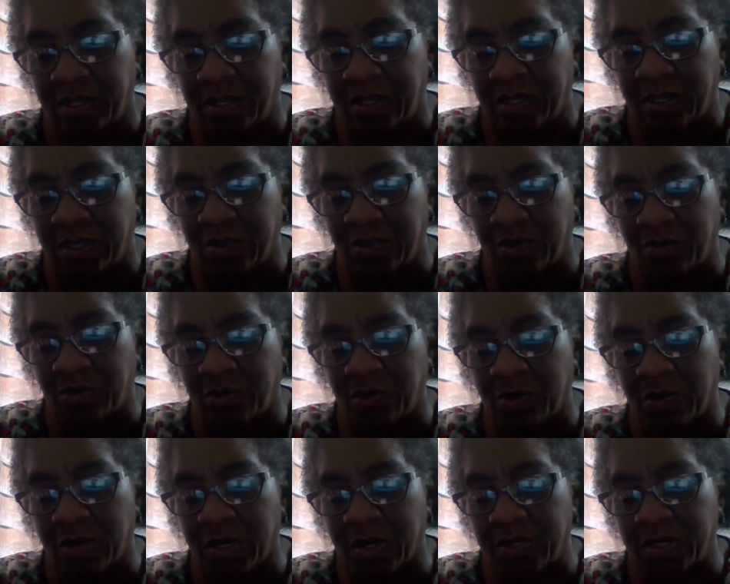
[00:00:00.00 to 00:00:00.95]
you're
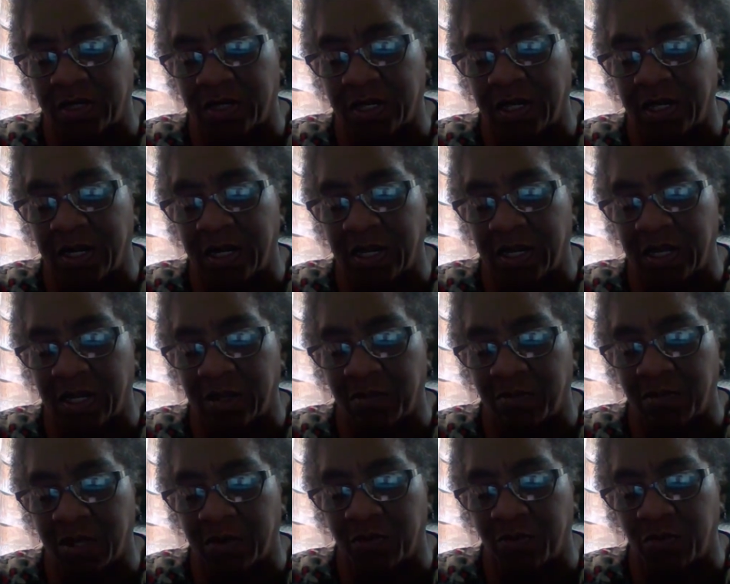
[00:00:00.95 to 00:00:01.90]
required to name a
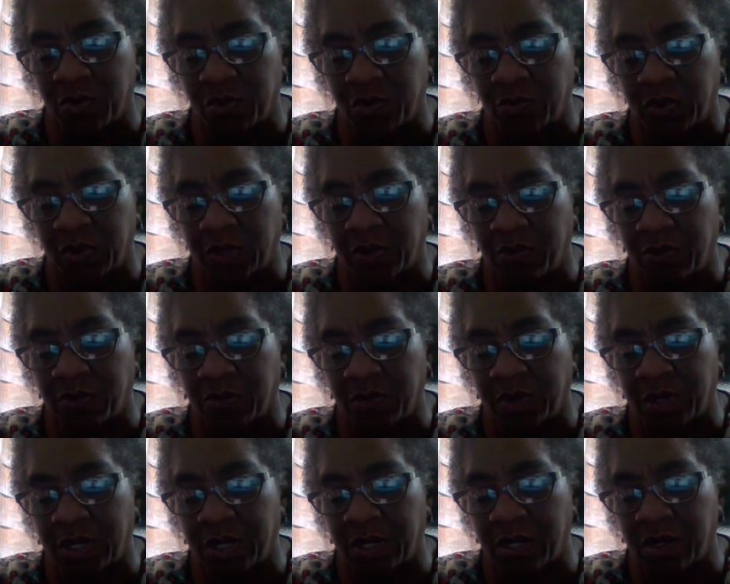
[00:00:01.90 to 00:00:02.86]
book with
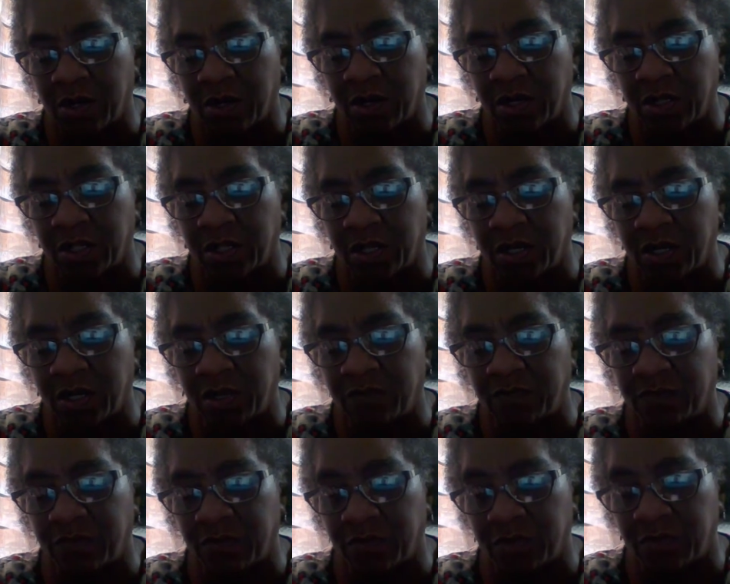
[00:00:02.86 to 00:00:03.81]
green on the
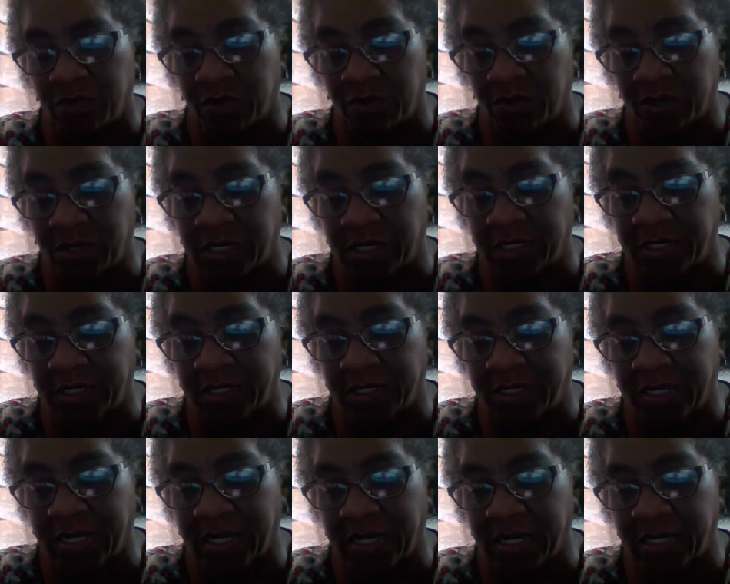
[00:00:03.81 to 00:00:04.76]
cover or in the
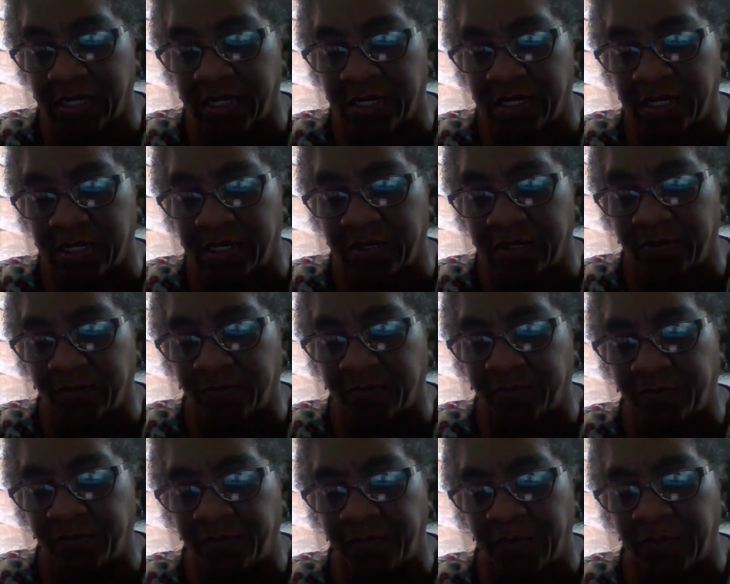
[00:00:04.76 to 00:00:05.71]
title.
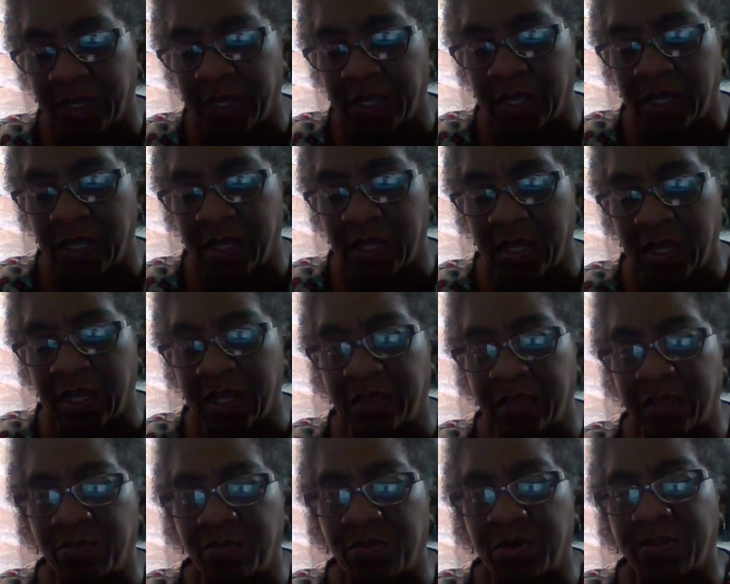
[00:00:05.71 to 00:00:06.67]
And the
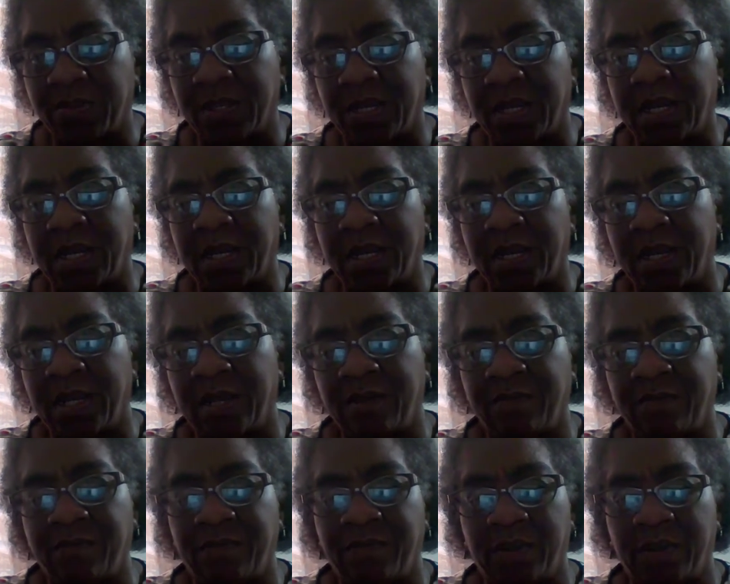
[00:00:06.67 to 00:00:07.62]
book that I have
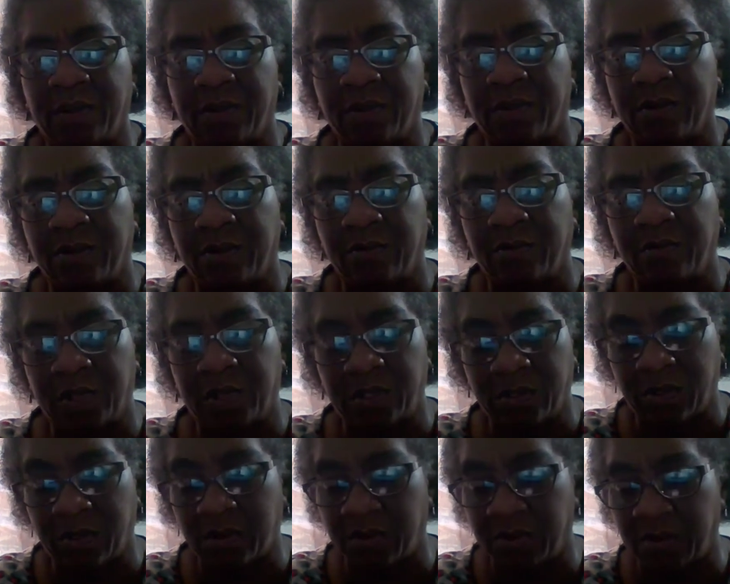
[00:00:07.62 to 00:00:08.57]
here with the
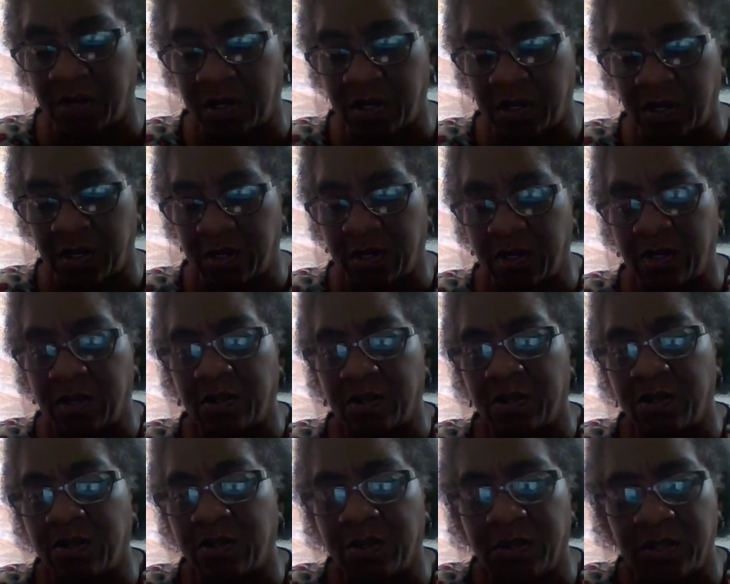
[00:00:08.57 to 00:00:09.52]
green
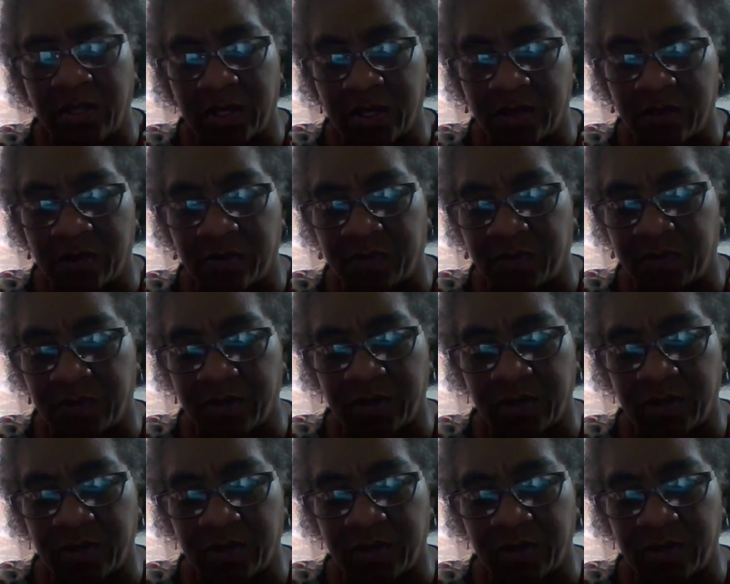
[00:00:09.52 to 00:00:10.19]
on the cover